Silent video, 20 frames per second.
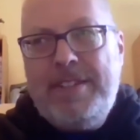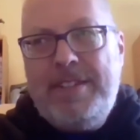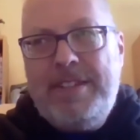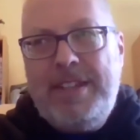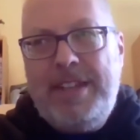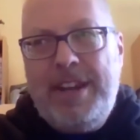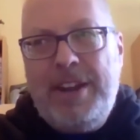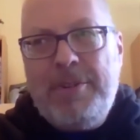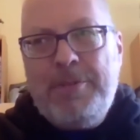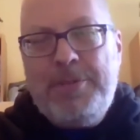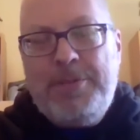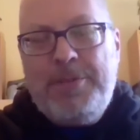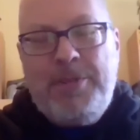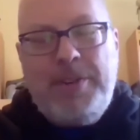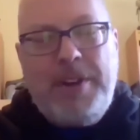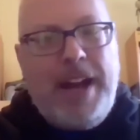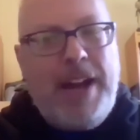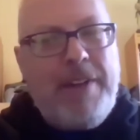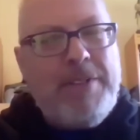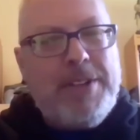it was
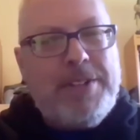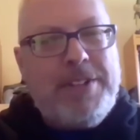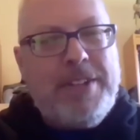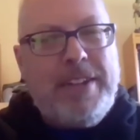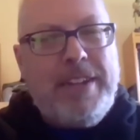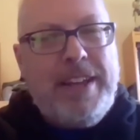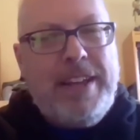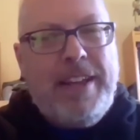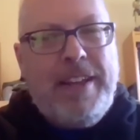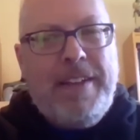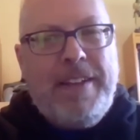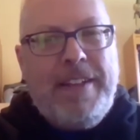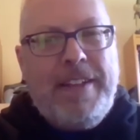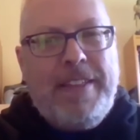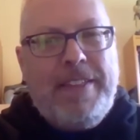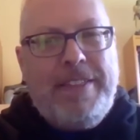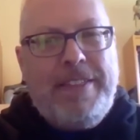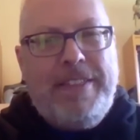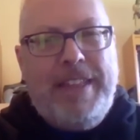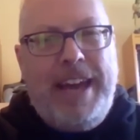very obvious
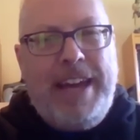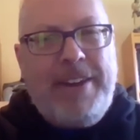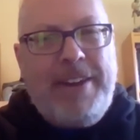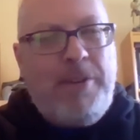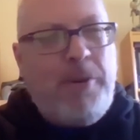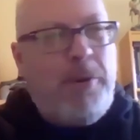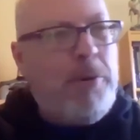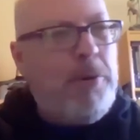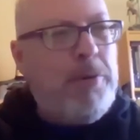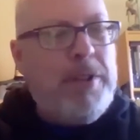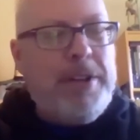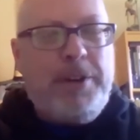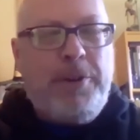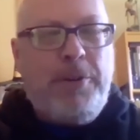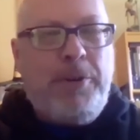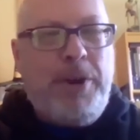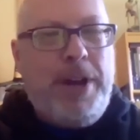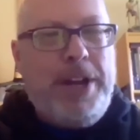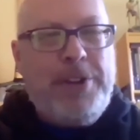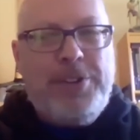that whole
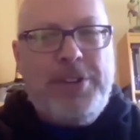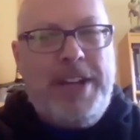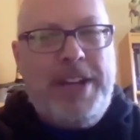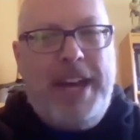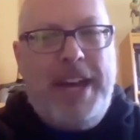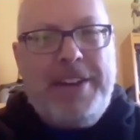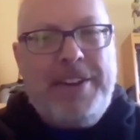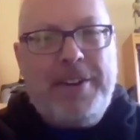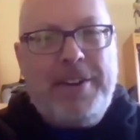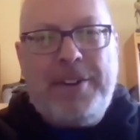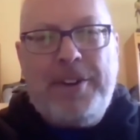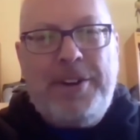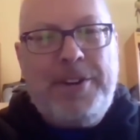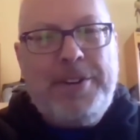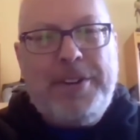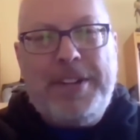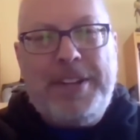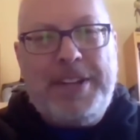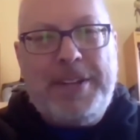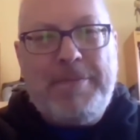equation hadn't
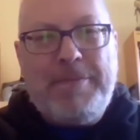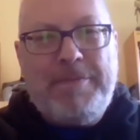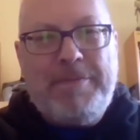occurred to him.